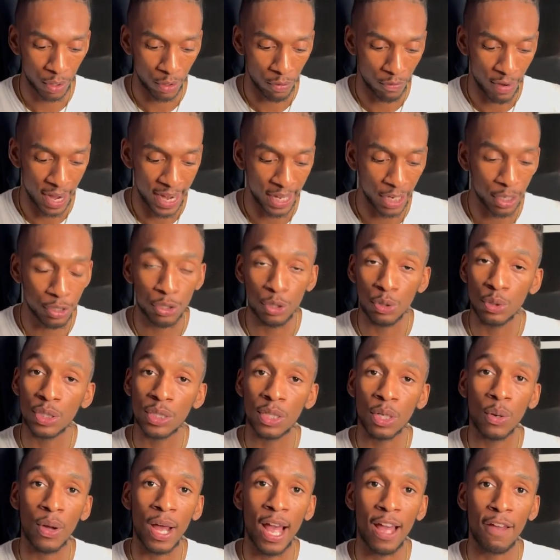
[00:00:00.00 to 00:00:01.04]
right? Because you
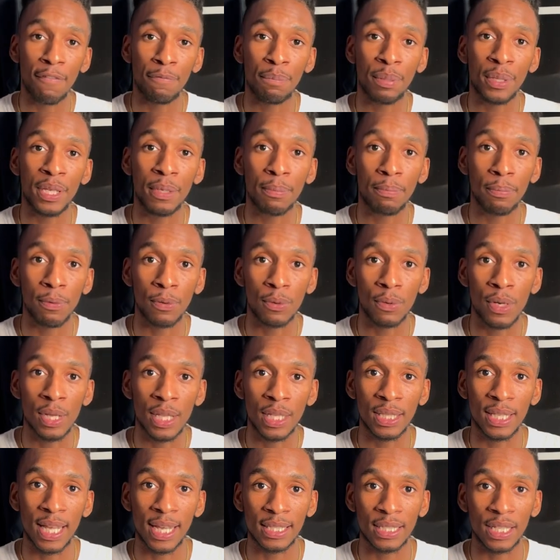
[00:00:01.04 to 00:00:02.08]
still have people
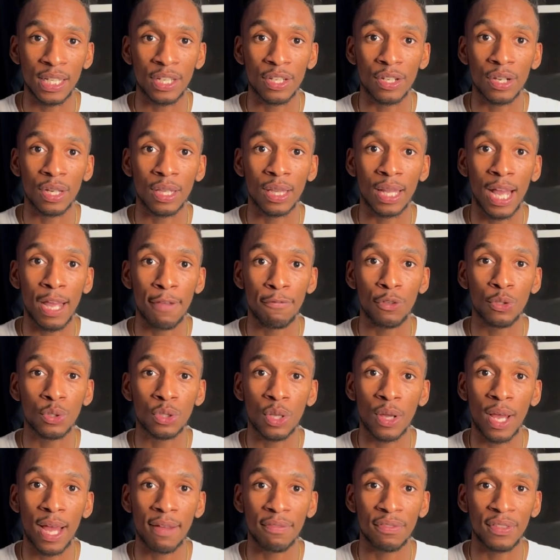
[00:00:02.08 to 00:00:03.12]
that's in your life. You
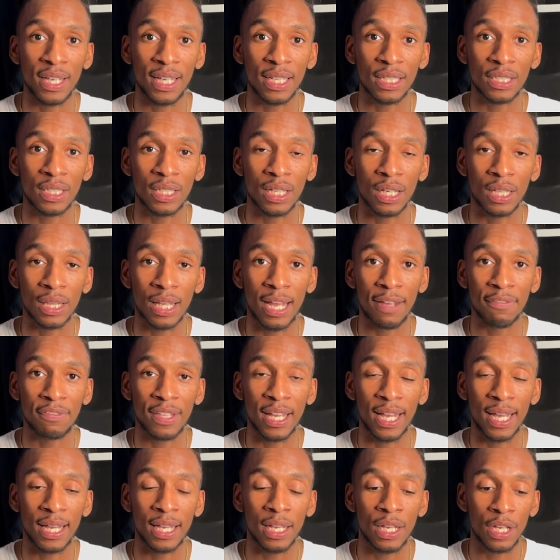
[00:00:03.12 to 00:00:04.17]
still have things in your life
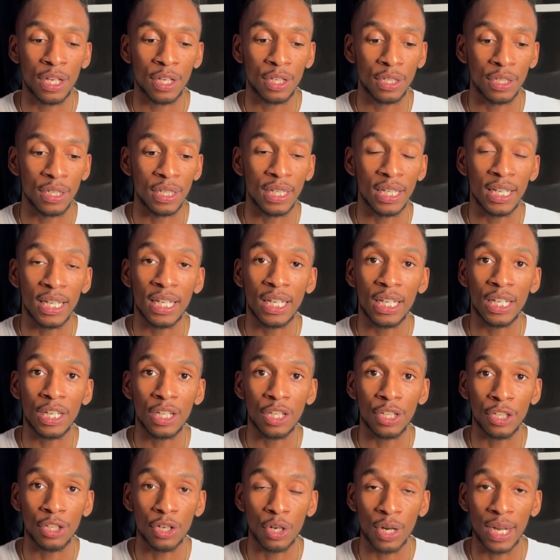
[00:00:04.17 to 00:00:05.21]
that
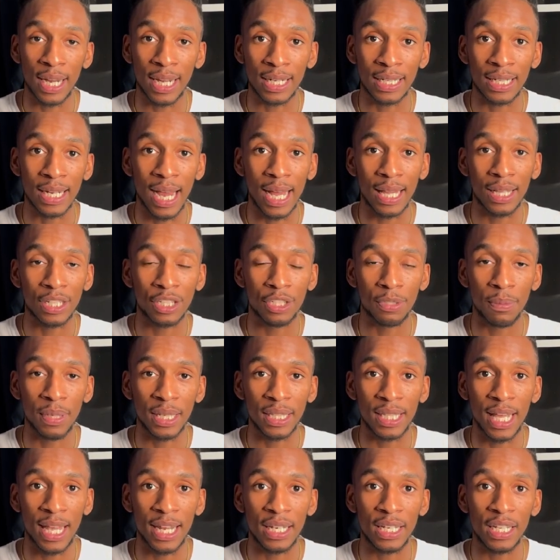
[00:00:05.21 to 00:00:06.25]
need your
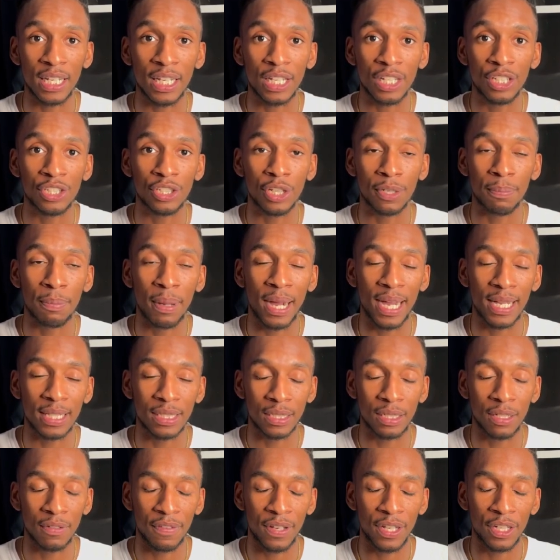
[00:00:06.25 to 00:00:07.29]
acknowledgement, that need your
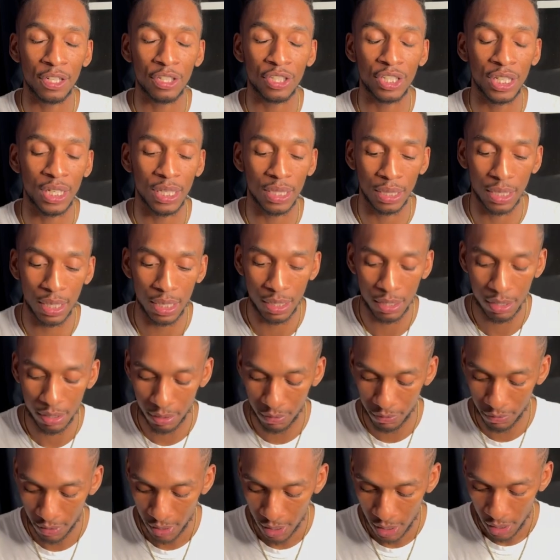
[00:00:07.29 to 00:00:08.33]
positive energy and
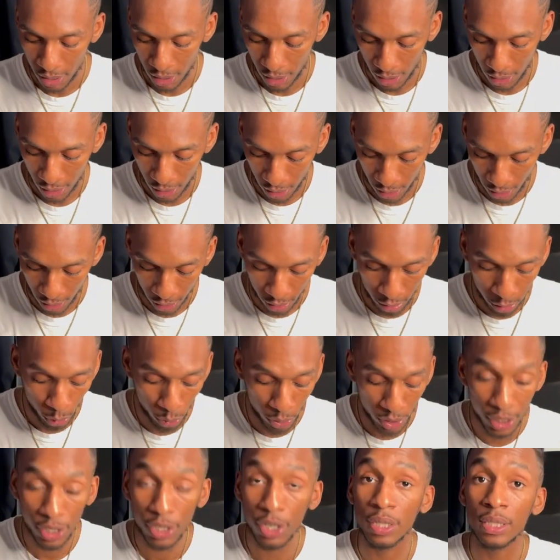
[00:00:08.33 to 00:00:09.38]
love,
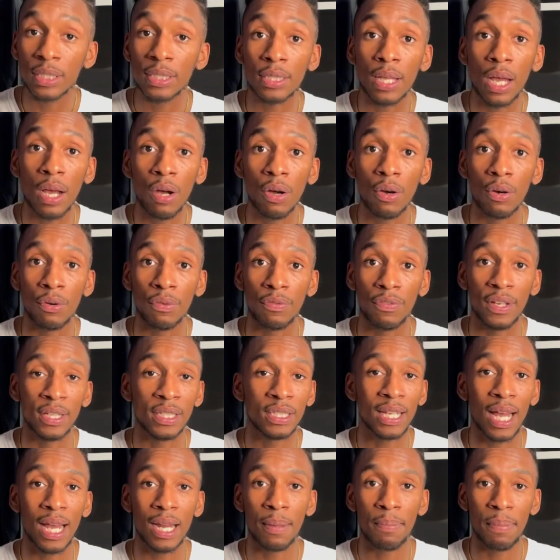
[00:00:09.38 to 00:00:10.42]
including yourself. It's
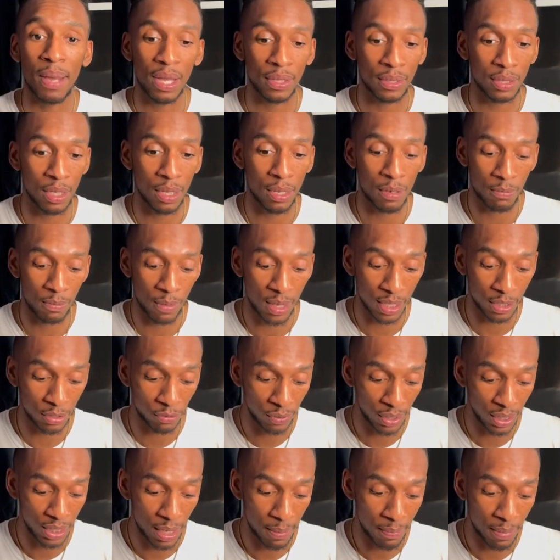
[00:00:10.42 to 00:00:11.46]
not about them, it's
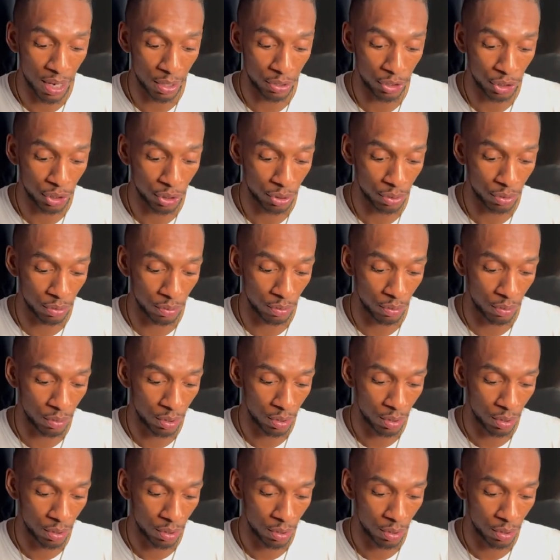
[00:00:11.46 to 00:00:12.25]
really about you.